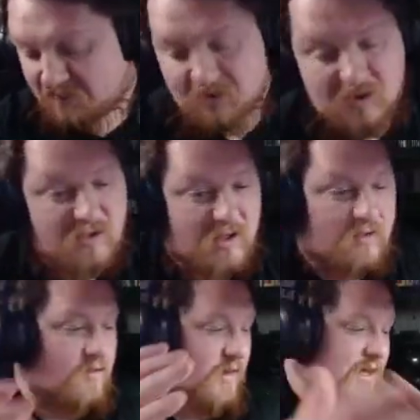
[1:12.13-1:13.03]
in
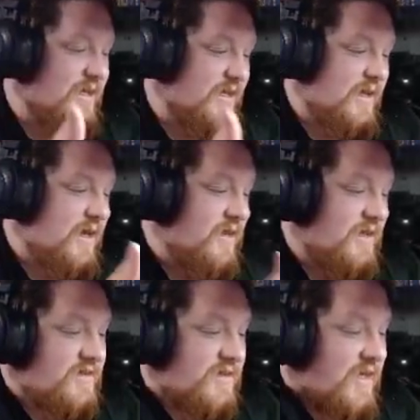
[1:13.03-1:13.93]
general. I think I think
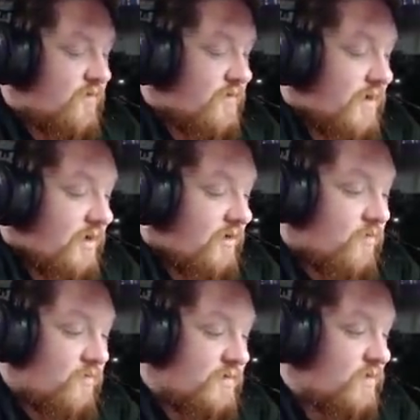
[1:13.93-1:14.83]
there's another one in here.
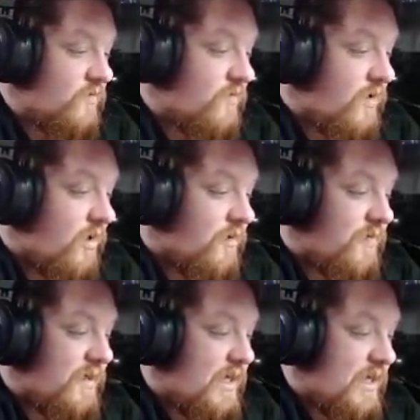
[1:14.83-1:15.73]
Ooh, Tune
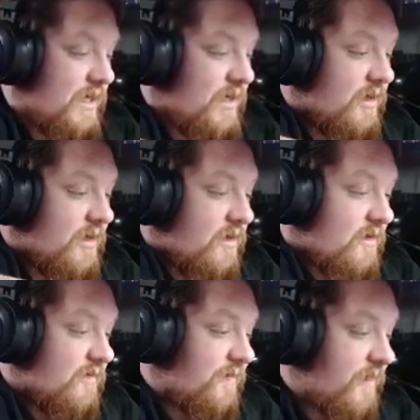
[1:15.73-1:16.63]
Harpie Lady.
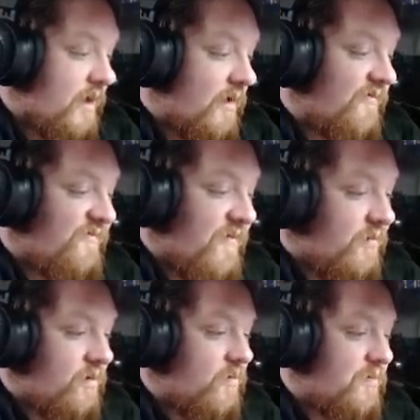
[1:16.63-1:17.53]
Uh,
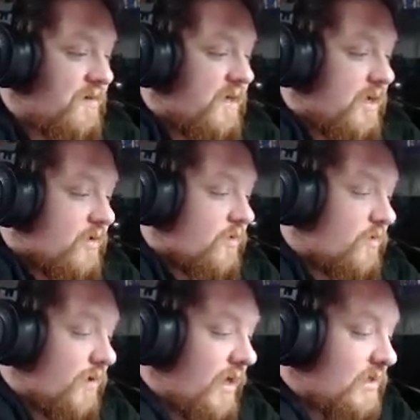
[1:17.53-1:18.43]
Fenrir would be a good
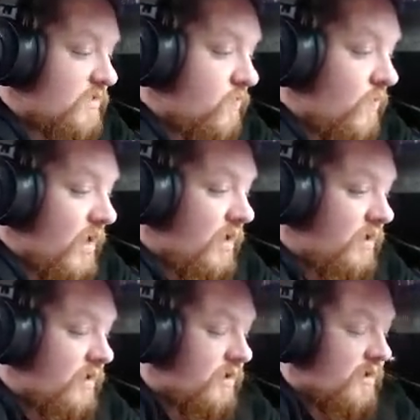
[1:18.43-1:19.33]
one as well.